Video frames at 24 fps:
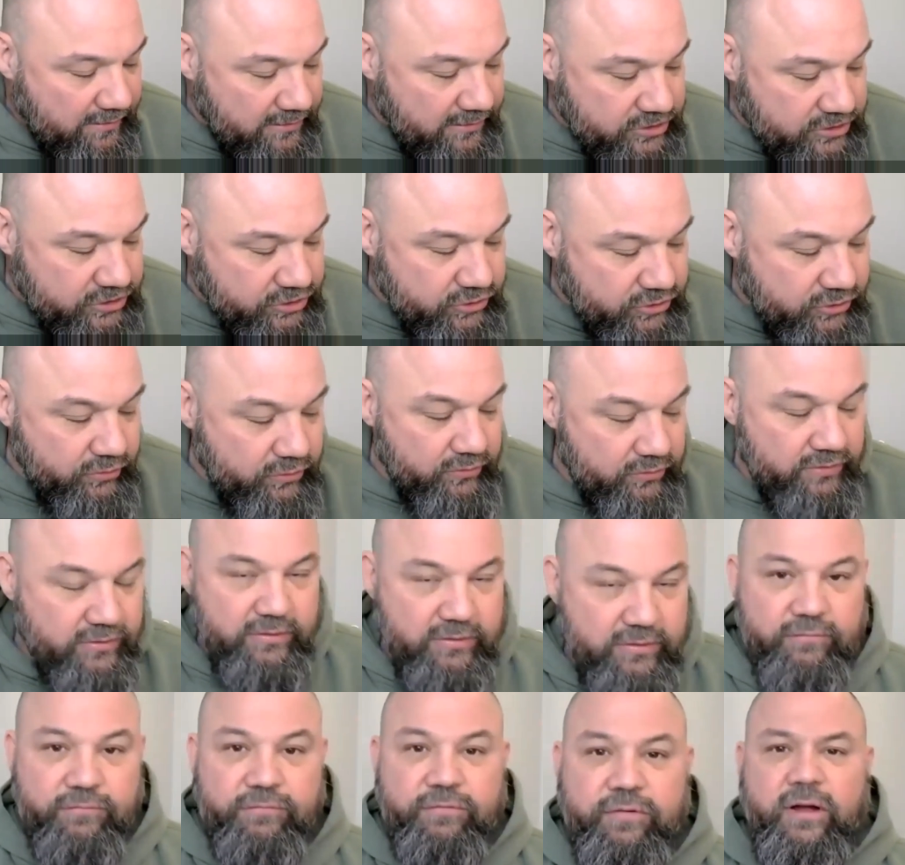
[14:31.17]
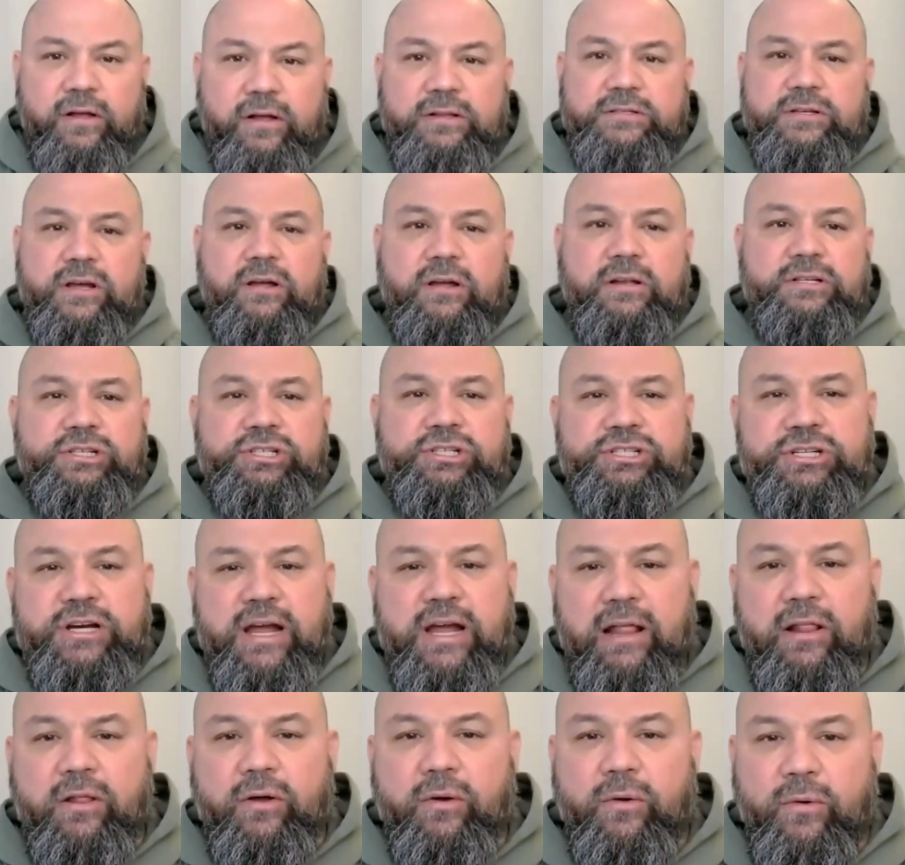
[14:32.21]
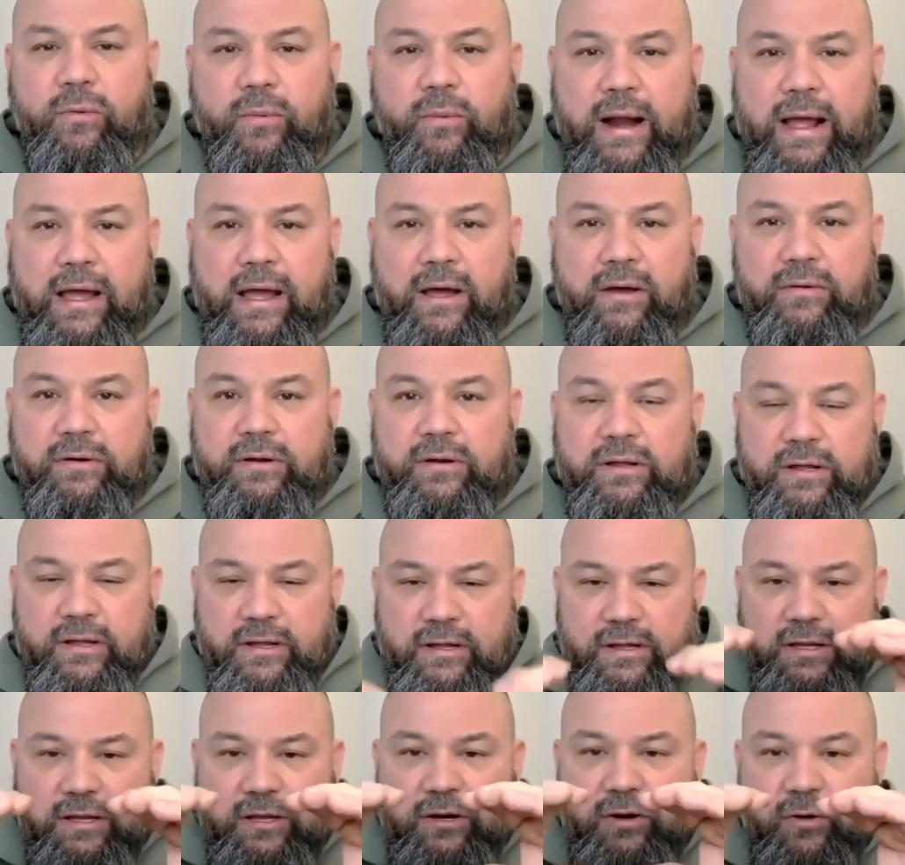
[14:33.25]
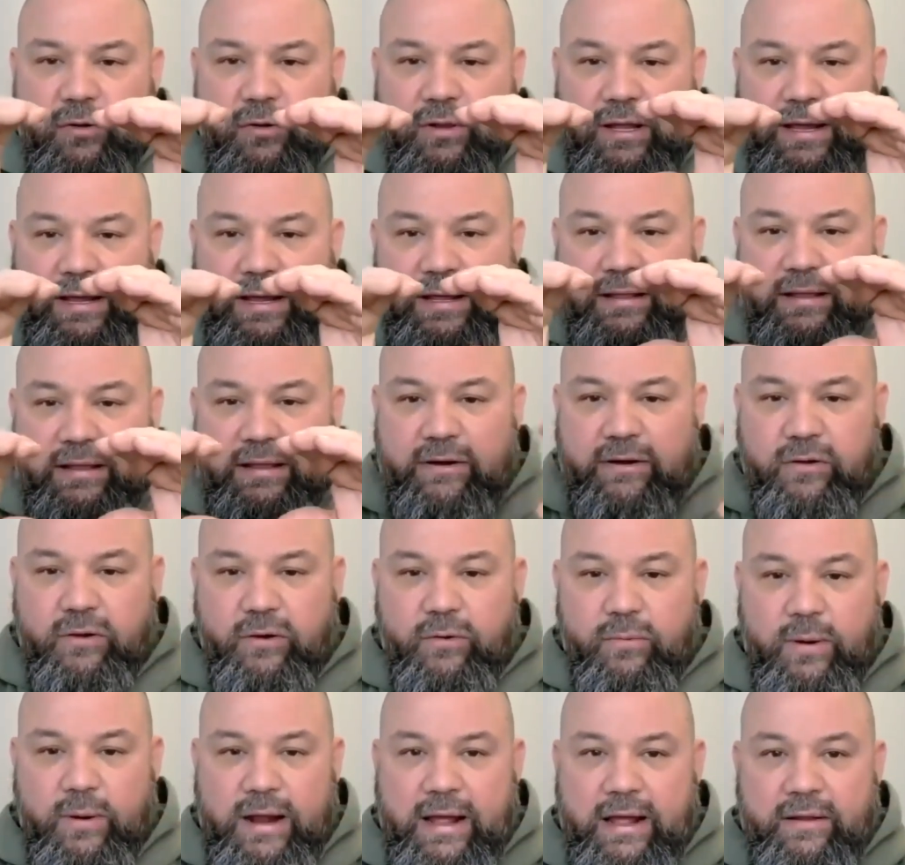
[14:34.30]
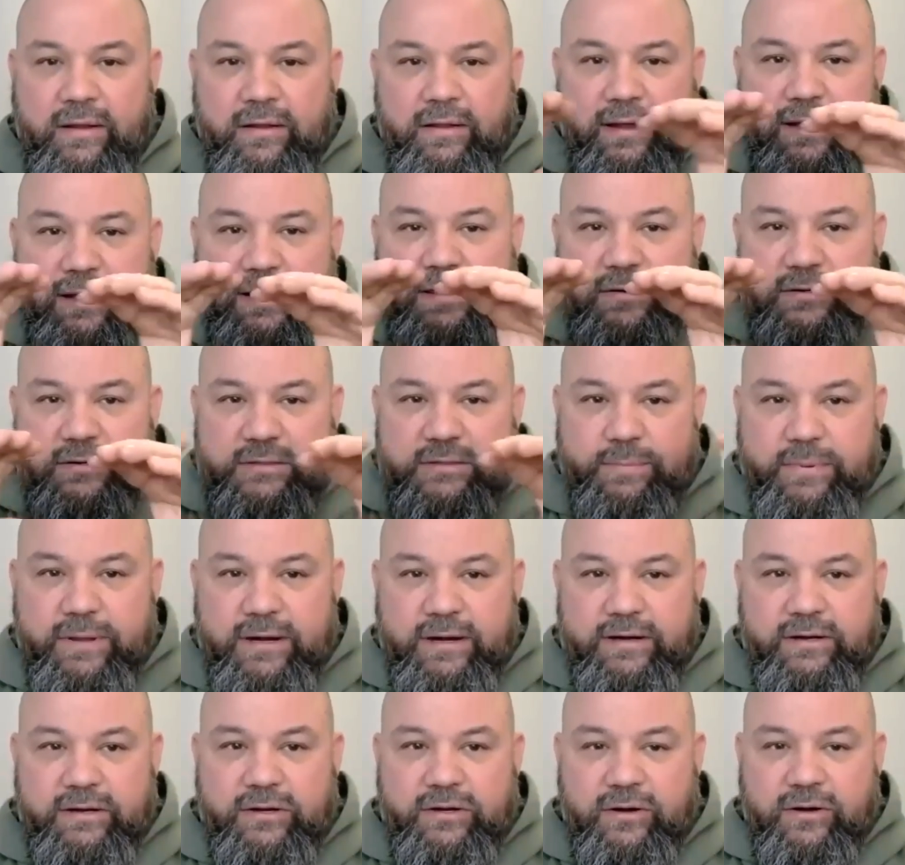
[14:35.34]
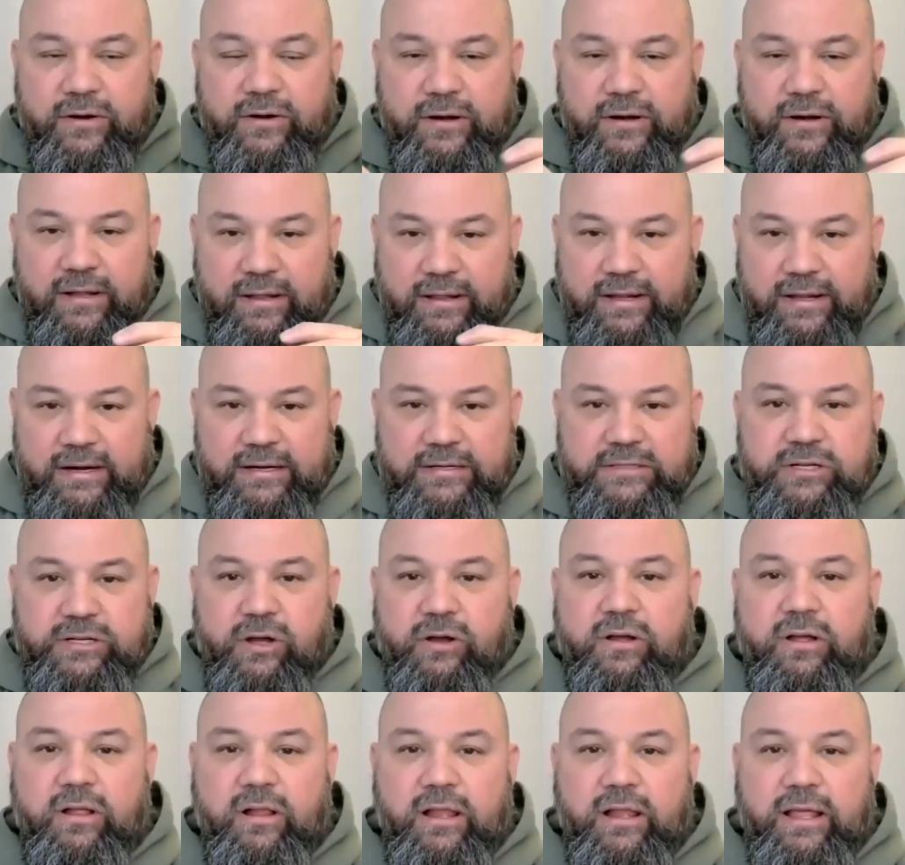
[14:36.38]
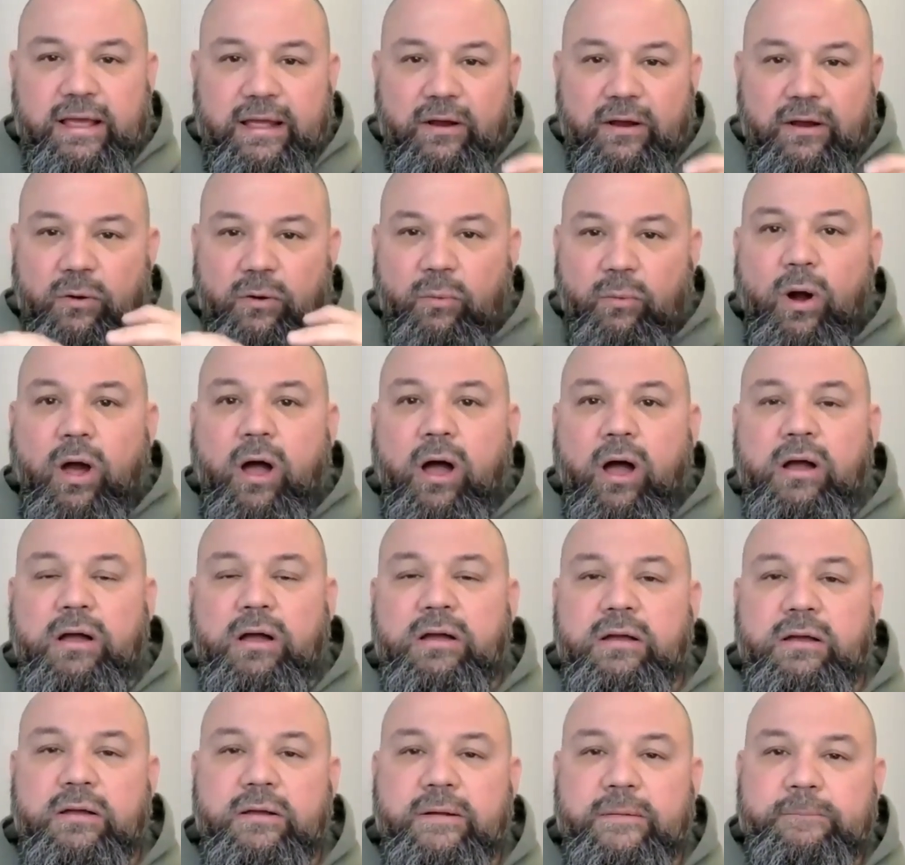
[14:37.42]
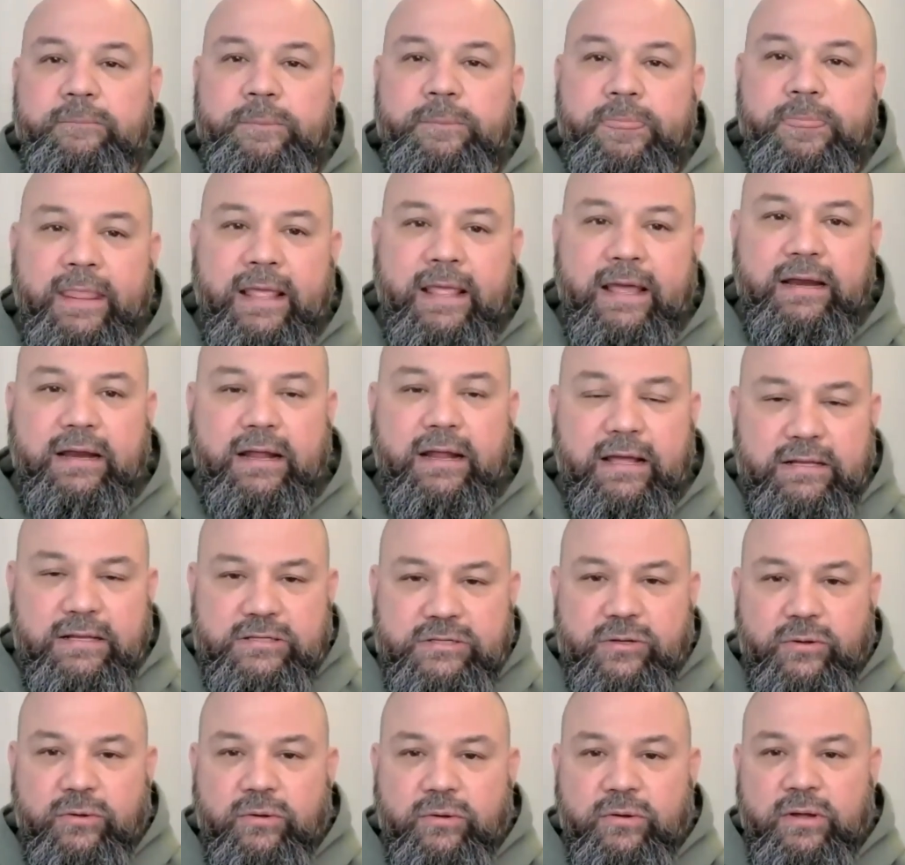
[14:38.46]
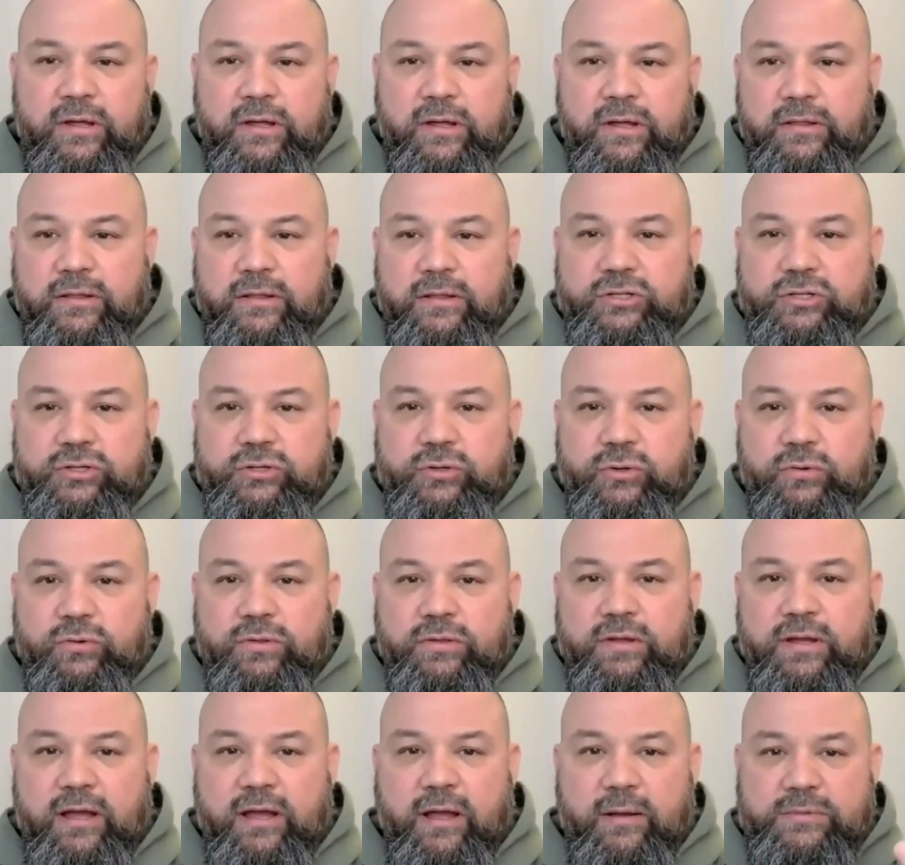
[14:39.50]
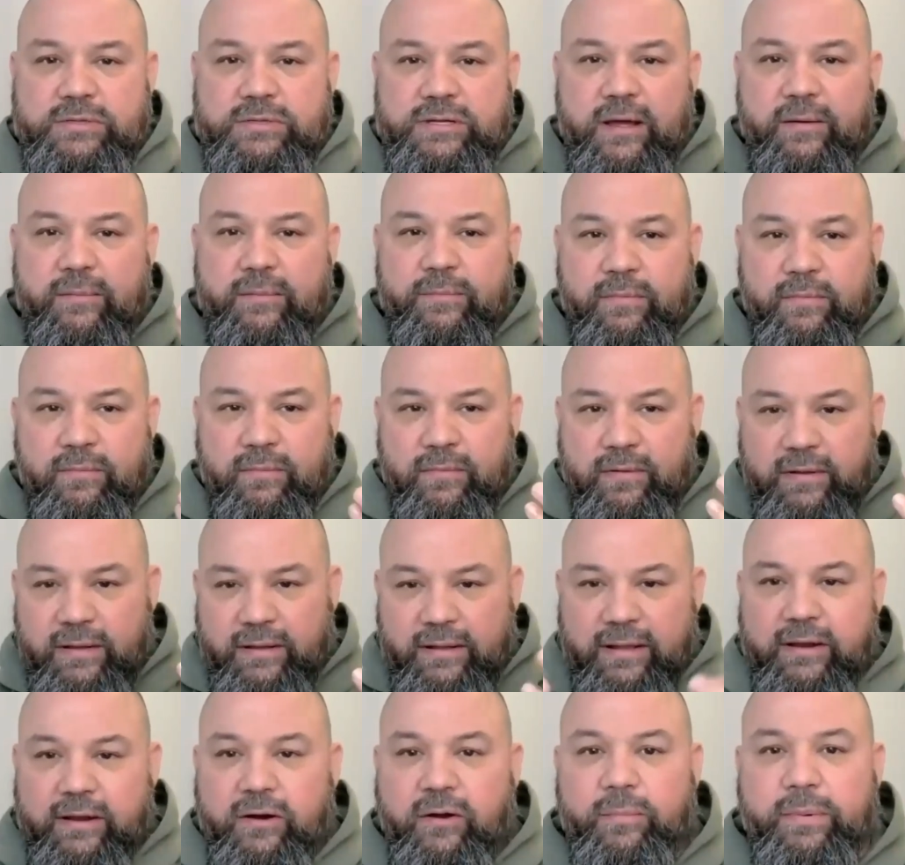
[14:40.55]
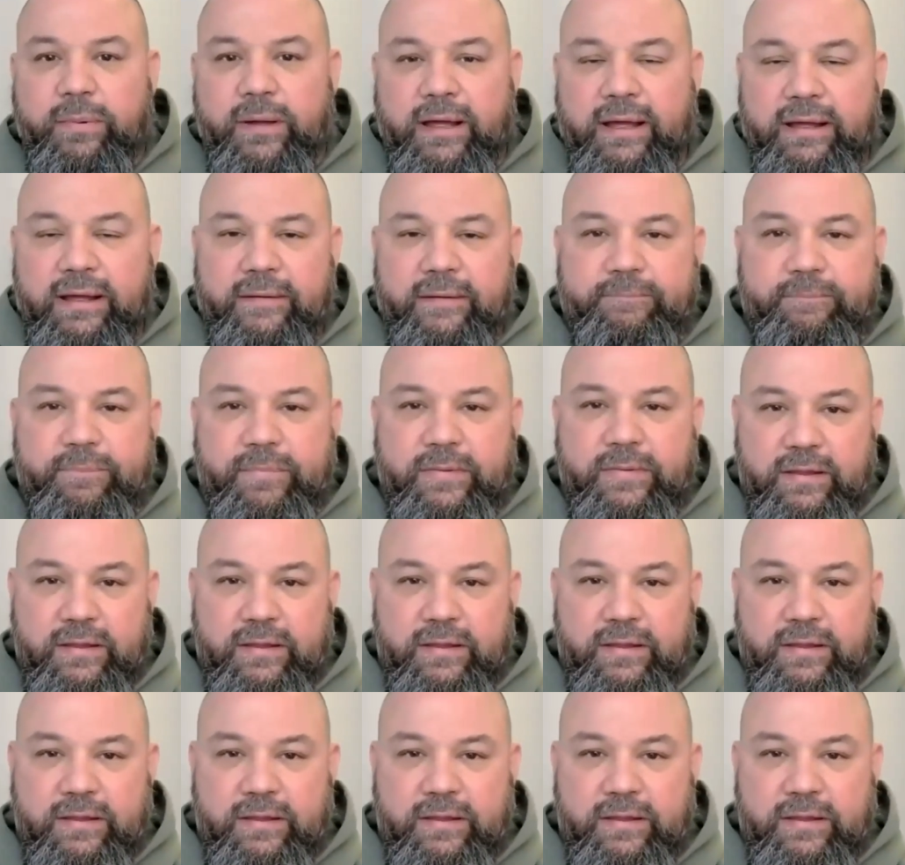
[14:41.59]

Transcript: The truth falls on shallow ground, you know, like little ground, like there's a bit of dirt and then it's all clay or rock. And, and so the truth comes up a little bit